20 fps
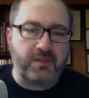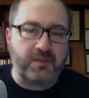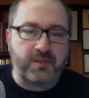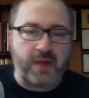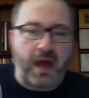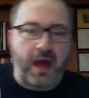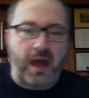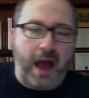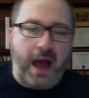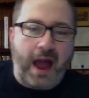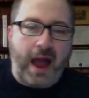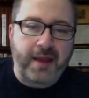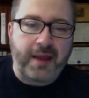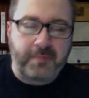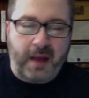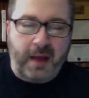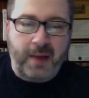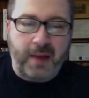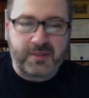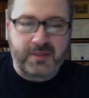
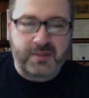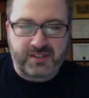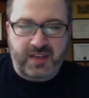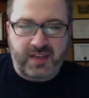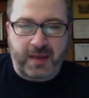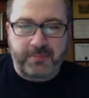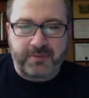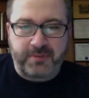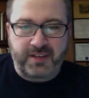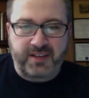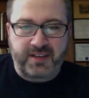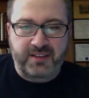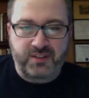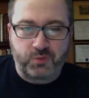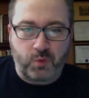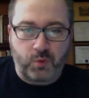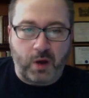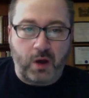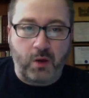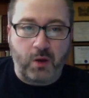I'm a skeptic
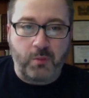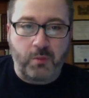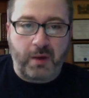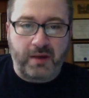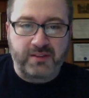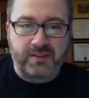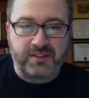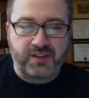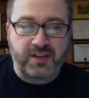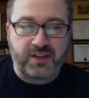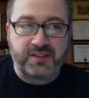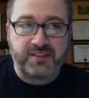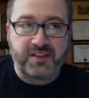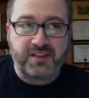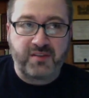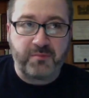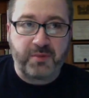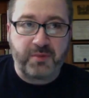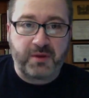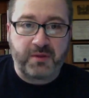as well about
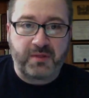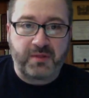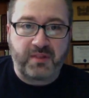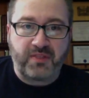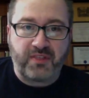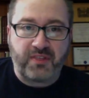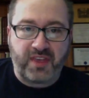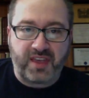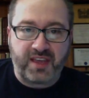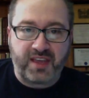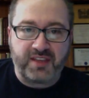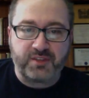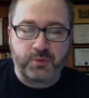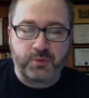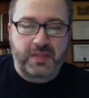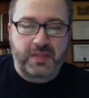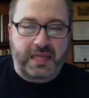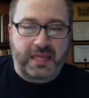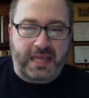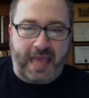Zaitsev, but the thing is,
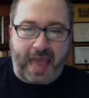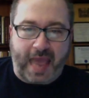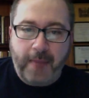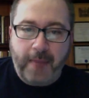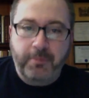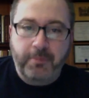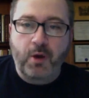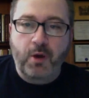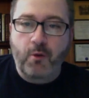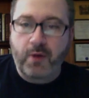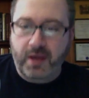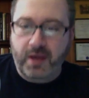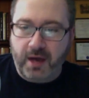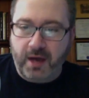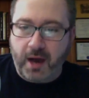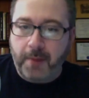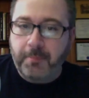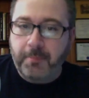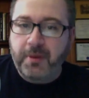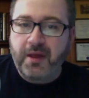cap going
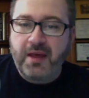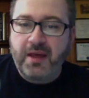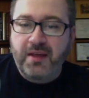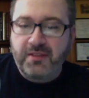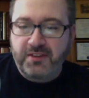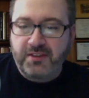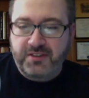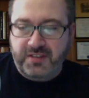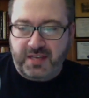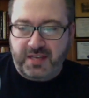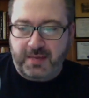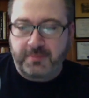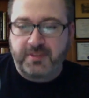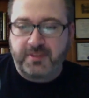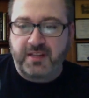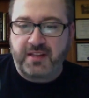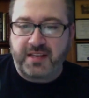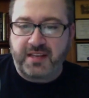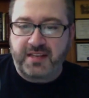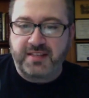up, the teams
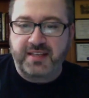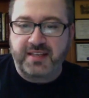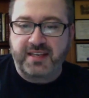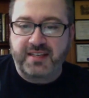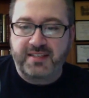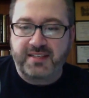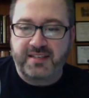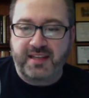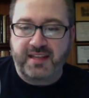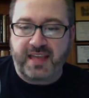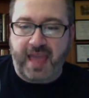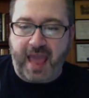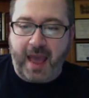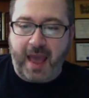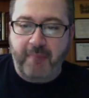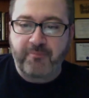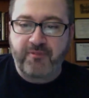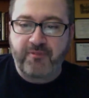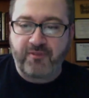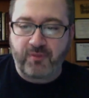that need to get to the
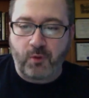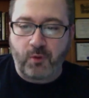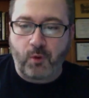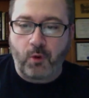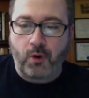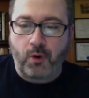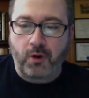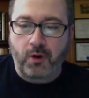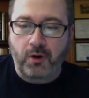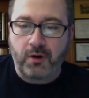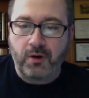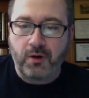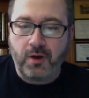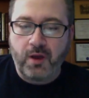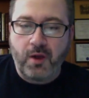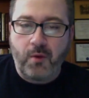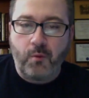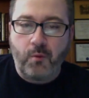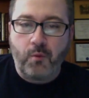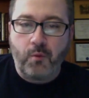cap floor
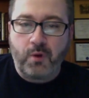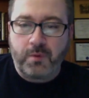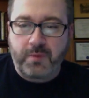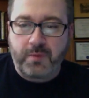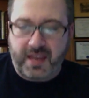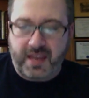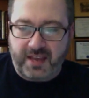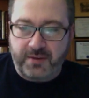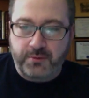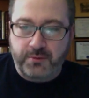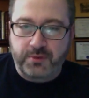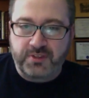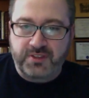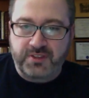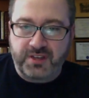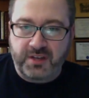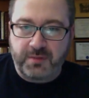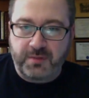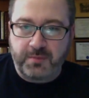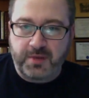would be
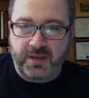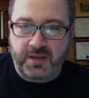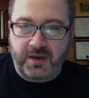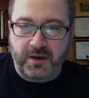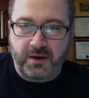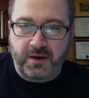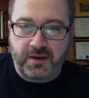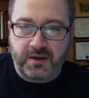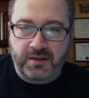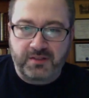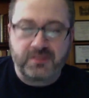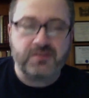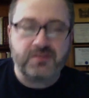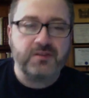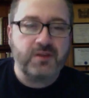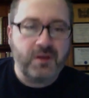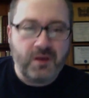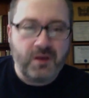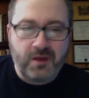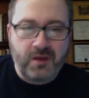interested because
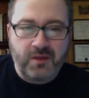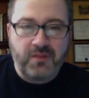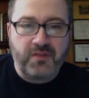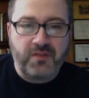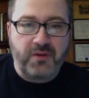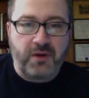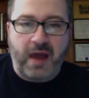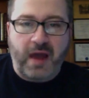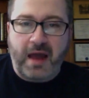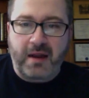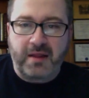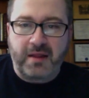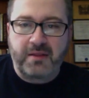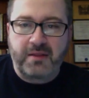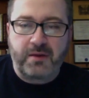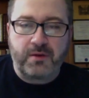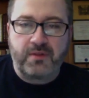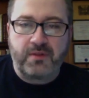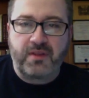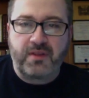they
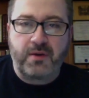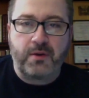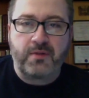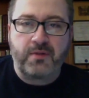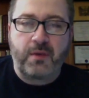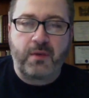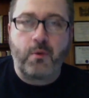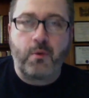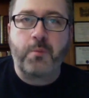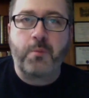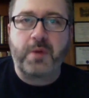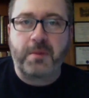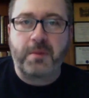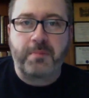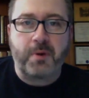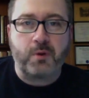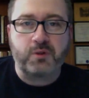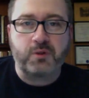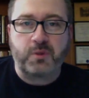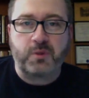won't be
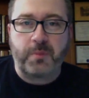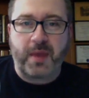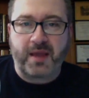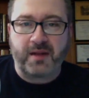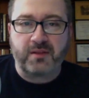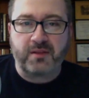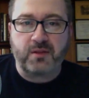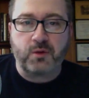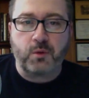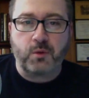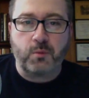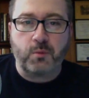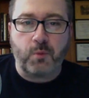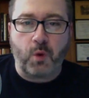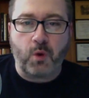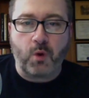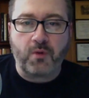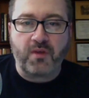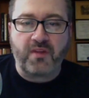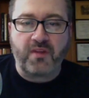opposed to paying a little
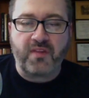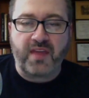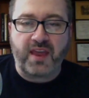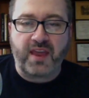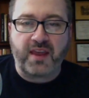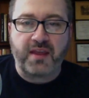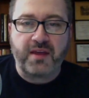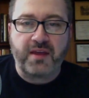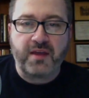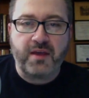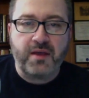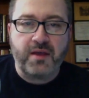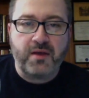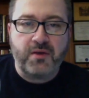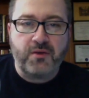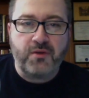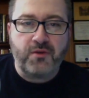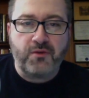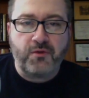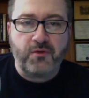more than they
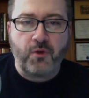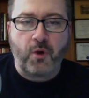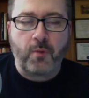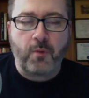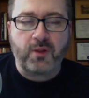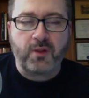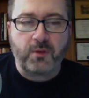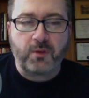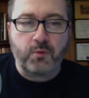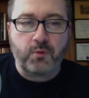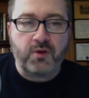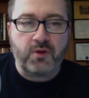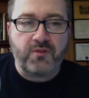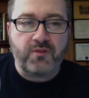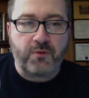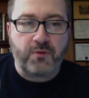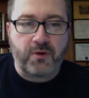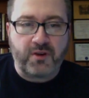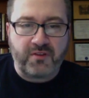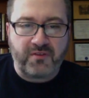normally would
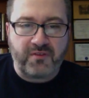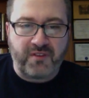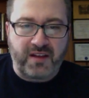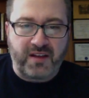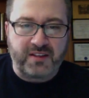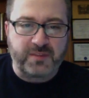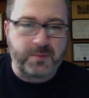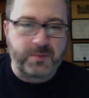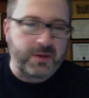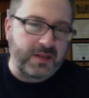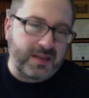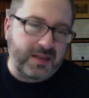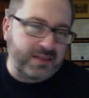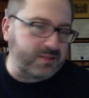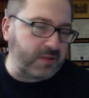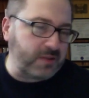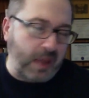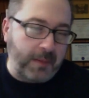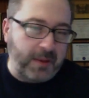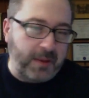for a defenseman.
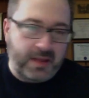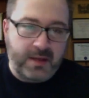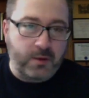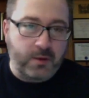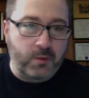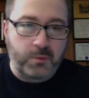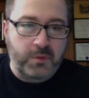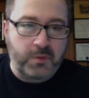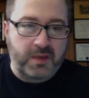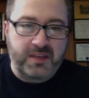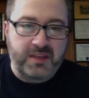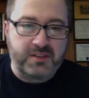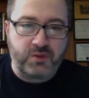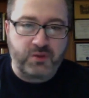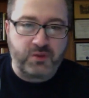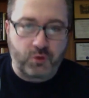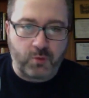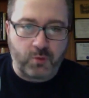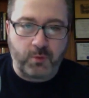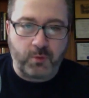He's
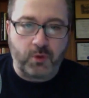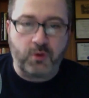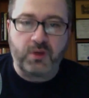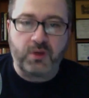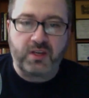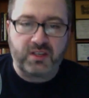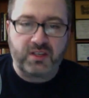durable. I